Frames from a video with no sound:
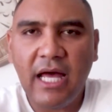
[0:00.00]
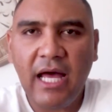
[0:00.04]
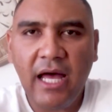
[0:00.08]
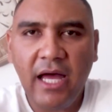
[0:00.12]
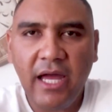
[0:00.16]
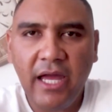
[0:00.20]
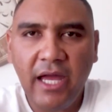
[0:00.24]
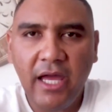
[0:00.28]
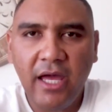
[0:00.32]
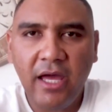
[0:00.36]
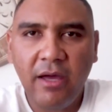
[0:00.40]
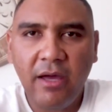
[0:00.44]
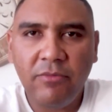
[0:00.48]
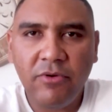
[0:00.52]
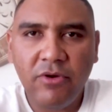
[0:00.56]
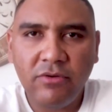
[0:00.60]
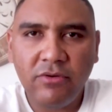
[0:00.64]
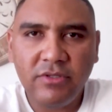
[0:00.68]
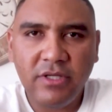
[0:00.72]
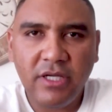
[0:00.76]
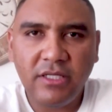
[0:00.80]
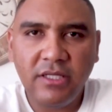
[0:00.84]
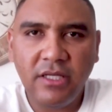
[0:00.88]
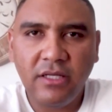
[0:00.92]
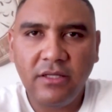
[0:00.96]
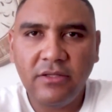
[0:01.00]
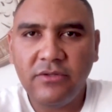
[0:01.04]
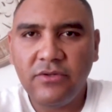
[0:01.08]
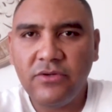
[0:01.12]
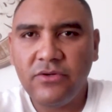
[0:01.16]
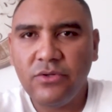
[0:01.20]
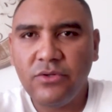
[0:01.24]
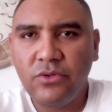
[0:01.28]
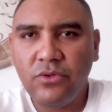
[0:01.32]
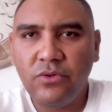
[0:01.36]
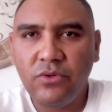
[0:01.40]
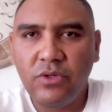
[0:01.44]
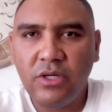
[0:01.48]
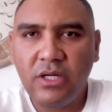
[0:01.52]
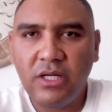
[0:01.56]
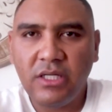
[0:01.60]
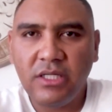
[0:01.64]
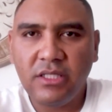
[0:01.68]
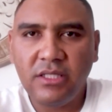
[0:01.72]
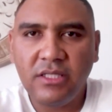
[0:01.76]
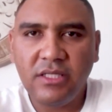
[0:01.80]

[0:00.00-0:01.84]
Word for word: I am rotating through uh,